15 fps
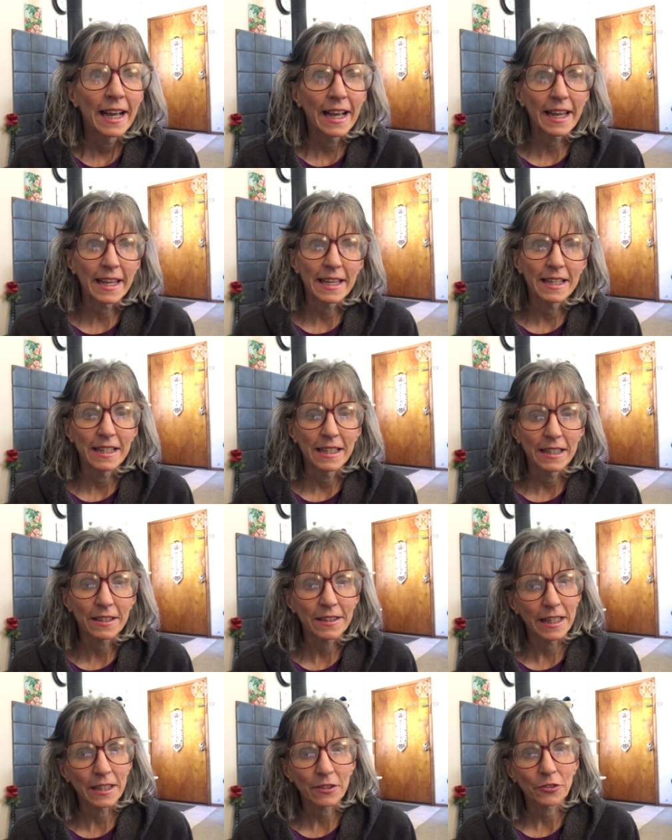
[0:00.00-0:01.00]
And
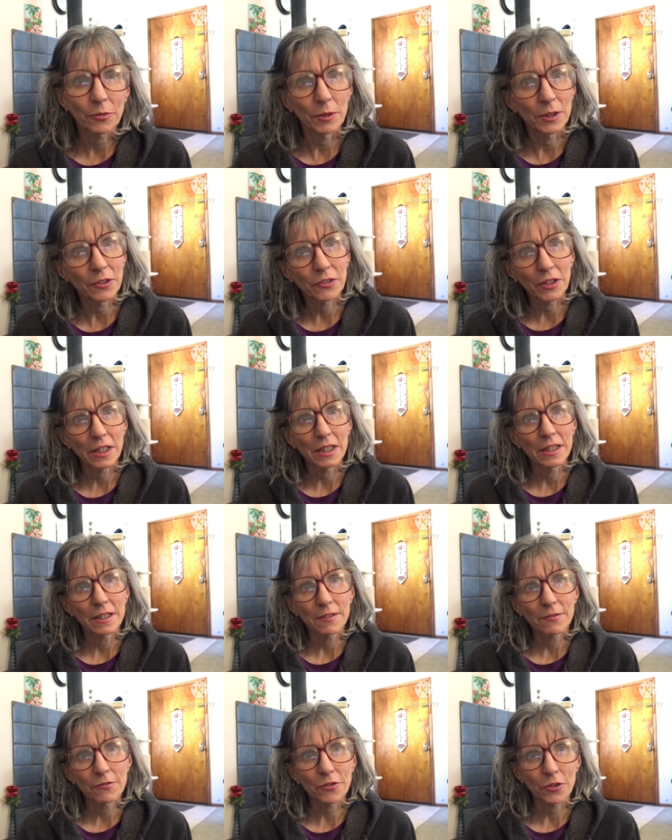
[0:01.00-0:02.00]
thanks once
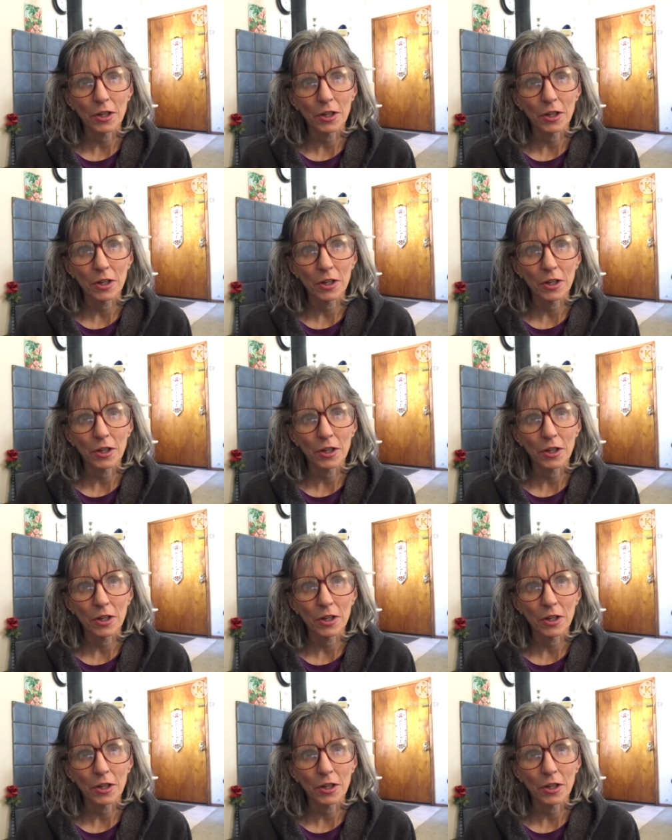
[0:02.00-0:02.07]
again for